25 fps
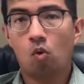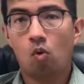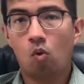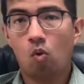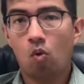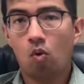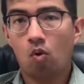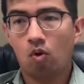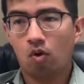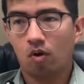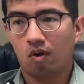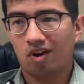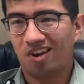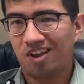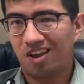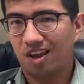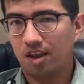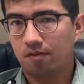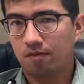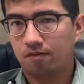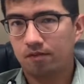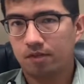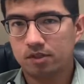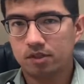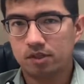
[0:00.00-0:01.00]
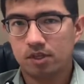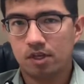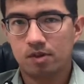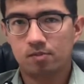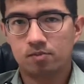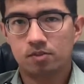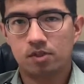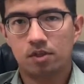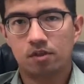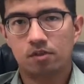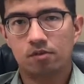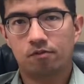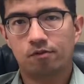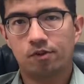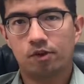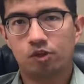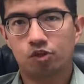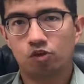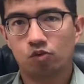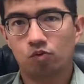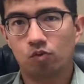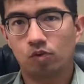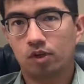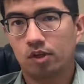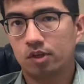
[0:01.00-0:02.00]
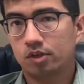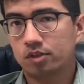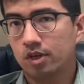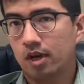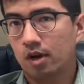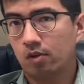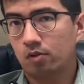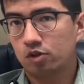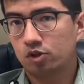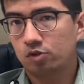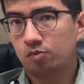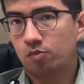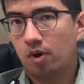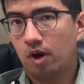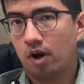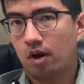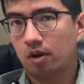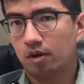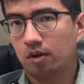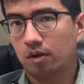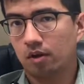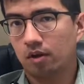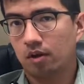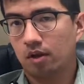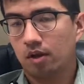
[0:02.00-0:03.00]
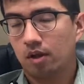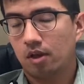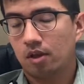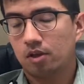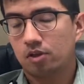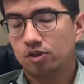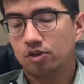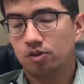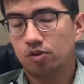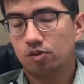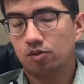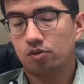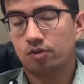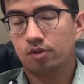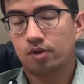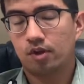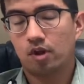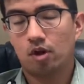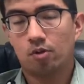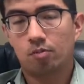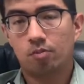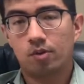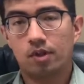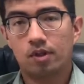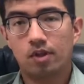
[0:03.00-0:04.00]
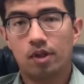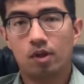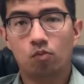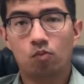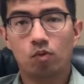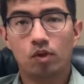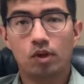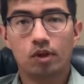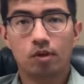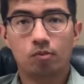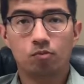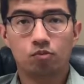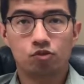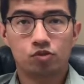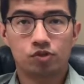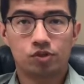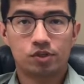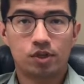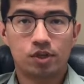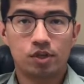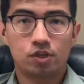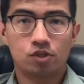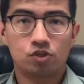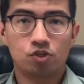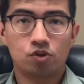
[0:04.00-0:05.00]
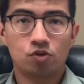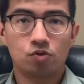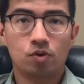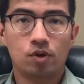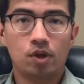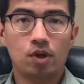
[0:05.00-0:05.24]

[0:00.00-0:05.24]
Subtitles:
or if it seems that the fissure really is not responding to therapy, then we can proceed to